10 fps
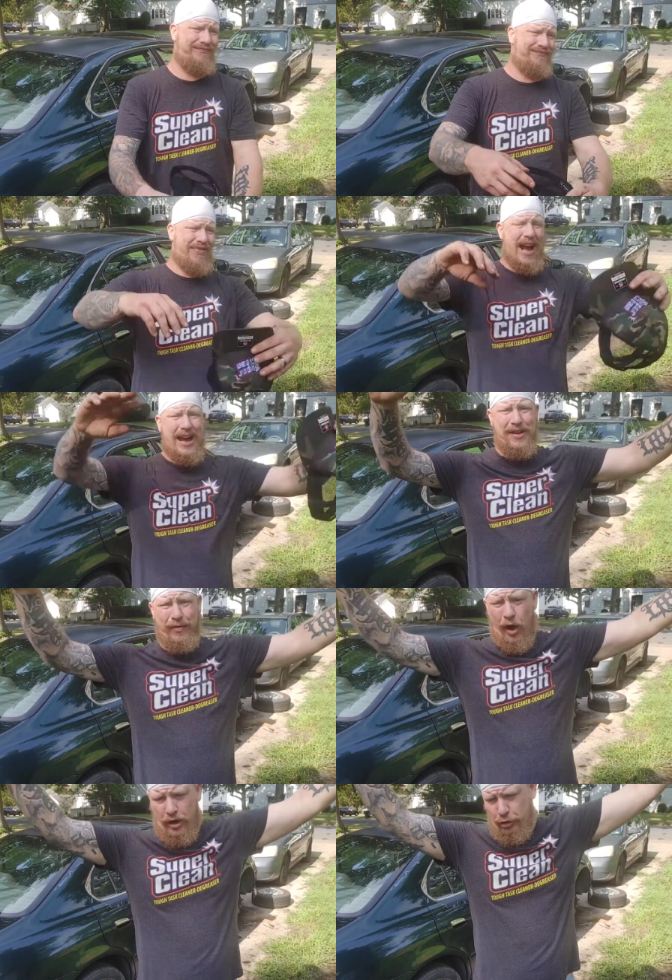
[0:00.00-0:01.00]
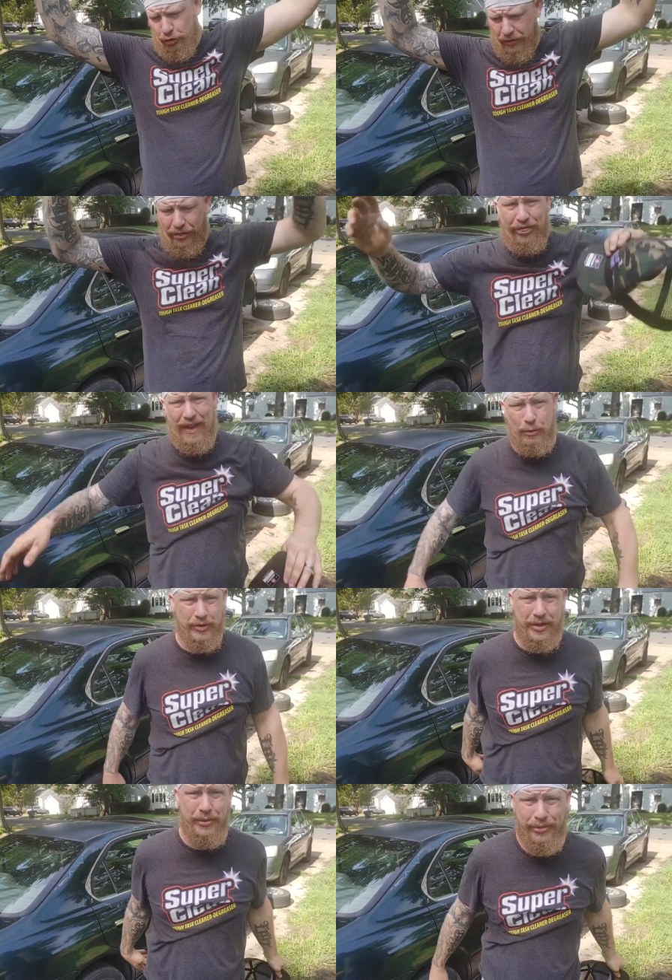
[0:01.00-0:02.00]

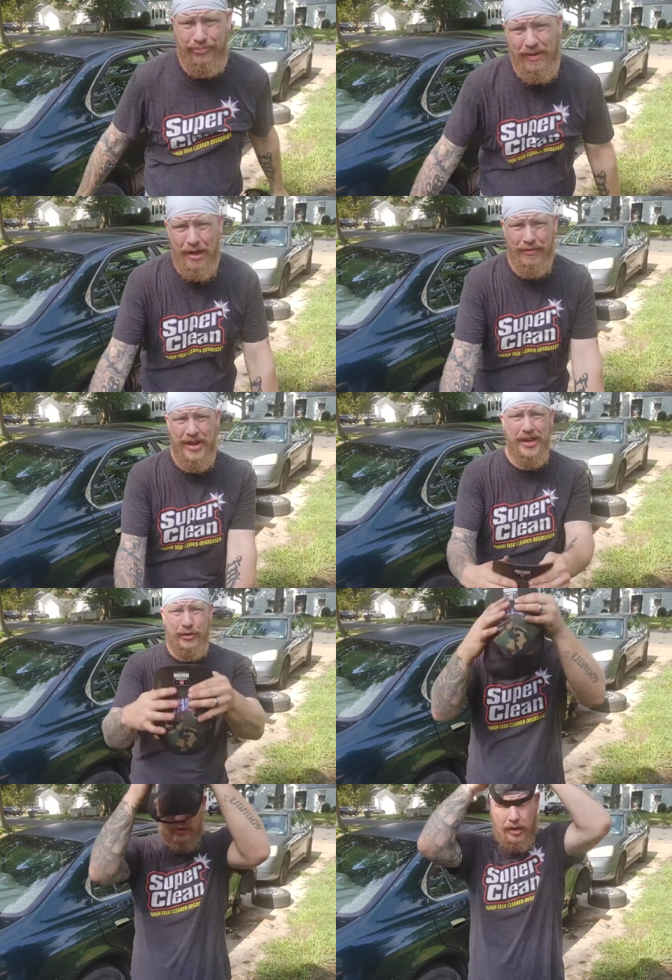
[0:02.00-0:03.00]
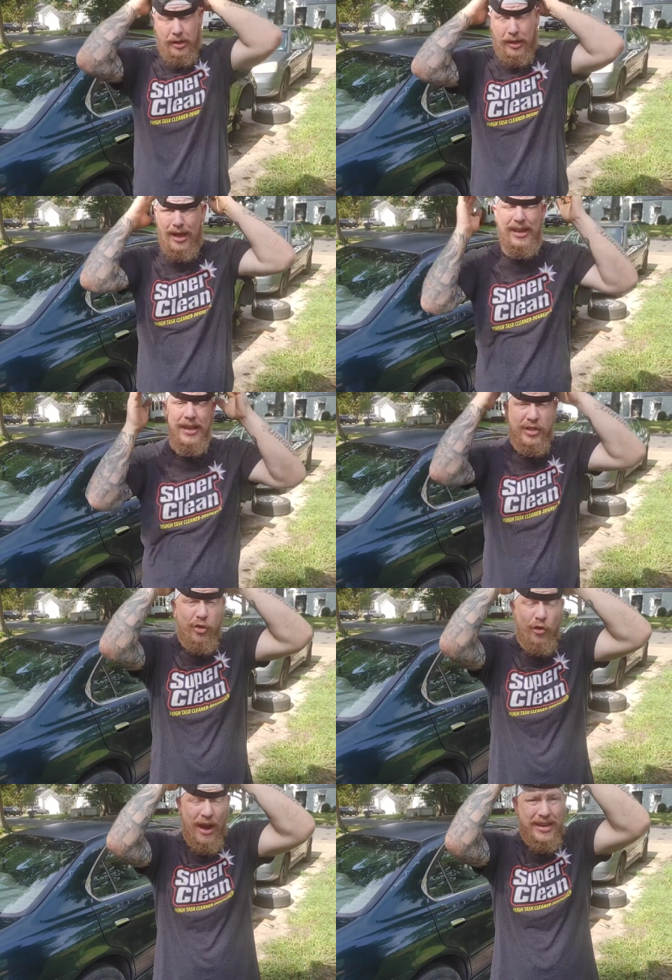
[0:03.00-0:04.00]
500,000th of an inch. It's like, it's
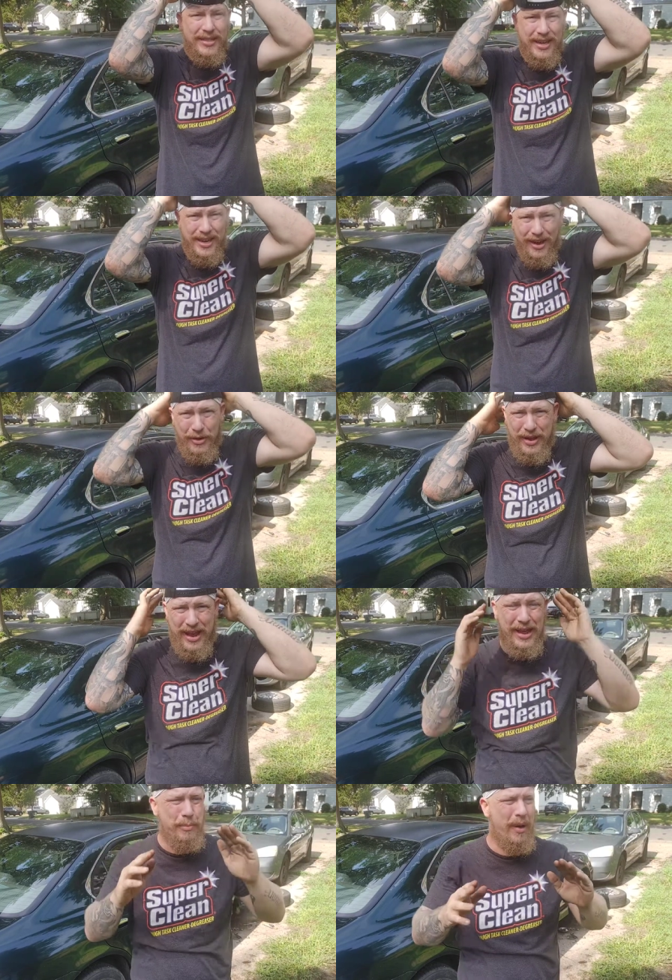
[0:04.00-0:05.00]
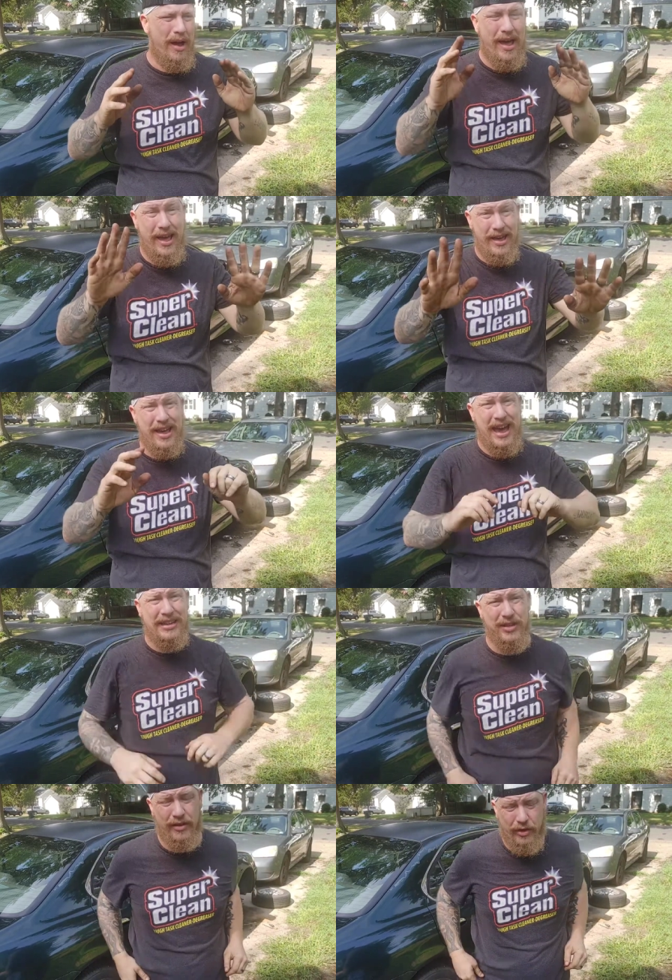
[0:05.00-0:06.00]
crazy, okay? But hey,
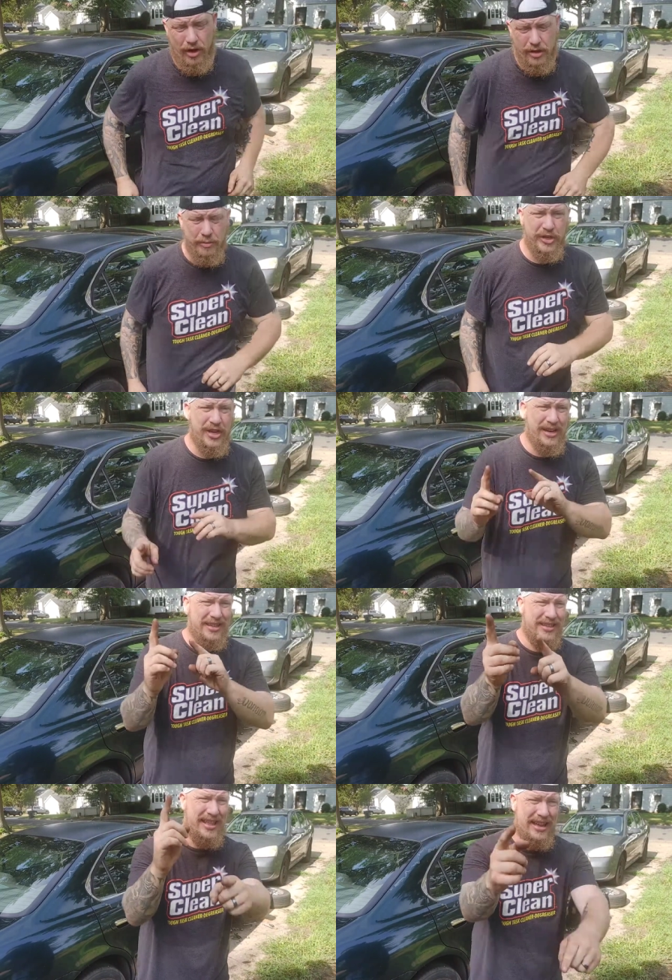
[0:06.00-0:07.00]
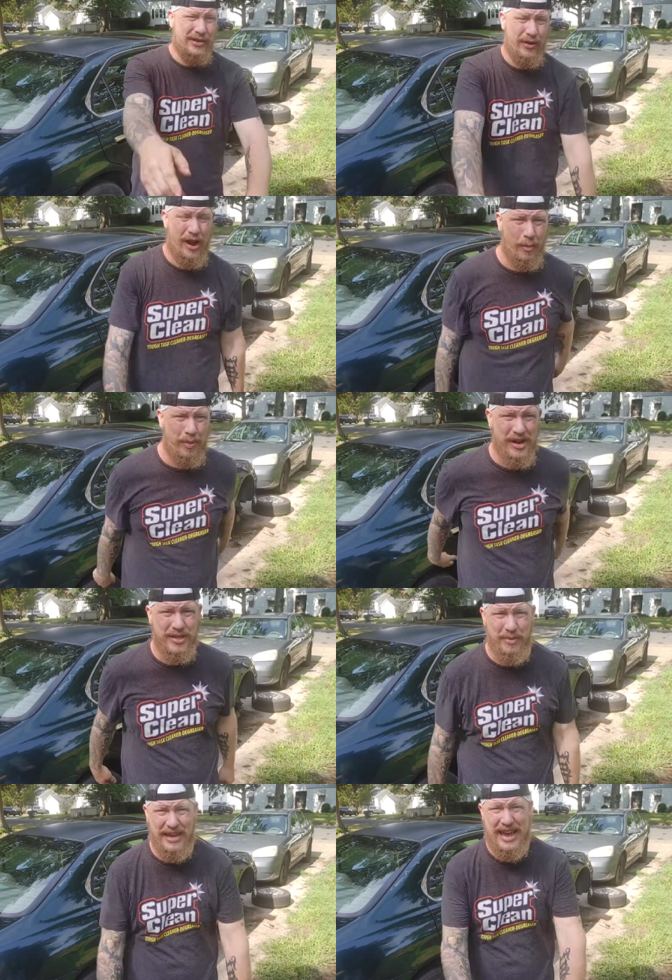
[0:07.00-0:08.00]
hats off to all you machinists. Thanks for helping
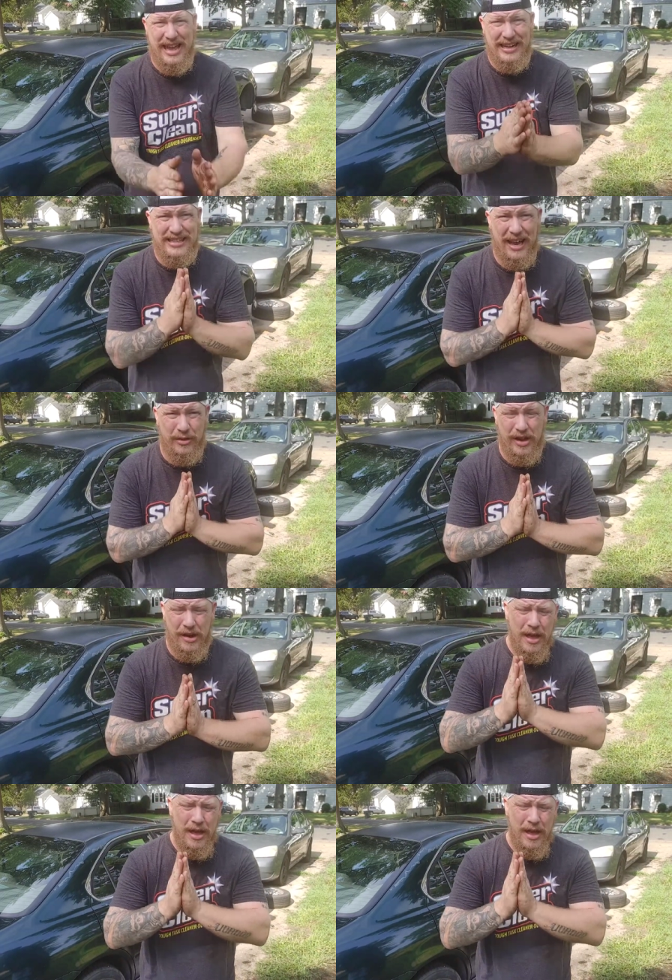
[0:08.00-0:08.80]
us mechanics out there,